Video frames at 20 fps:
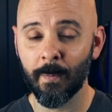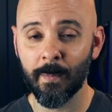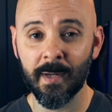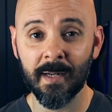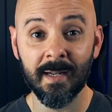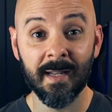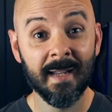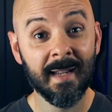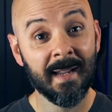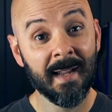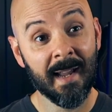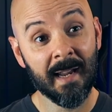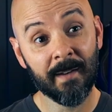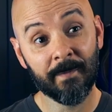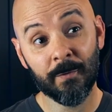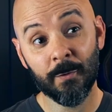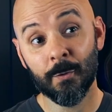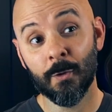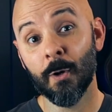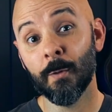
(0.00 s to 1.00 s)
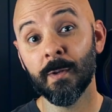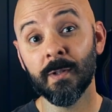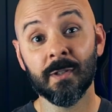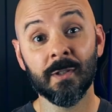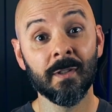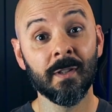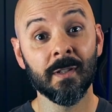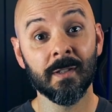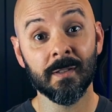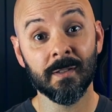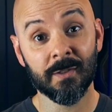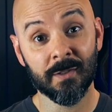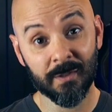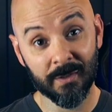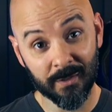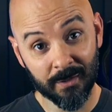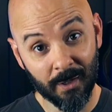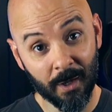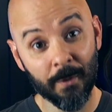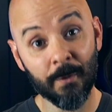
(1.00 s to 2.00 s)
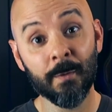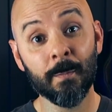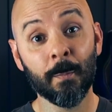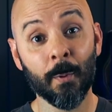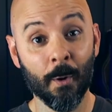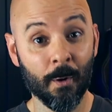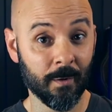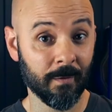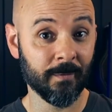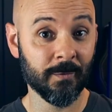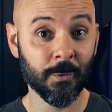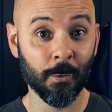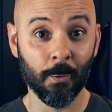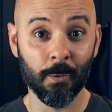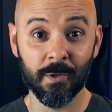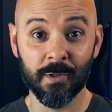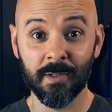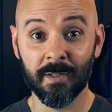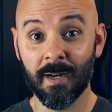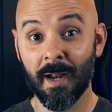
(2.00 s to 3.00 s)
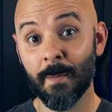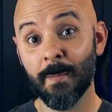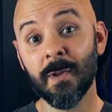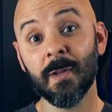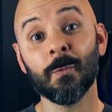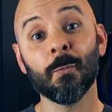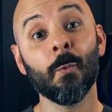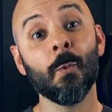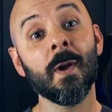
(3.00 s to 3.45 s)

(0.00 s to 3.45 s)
I mean, and if you go into the southern part of Georgia, I mean,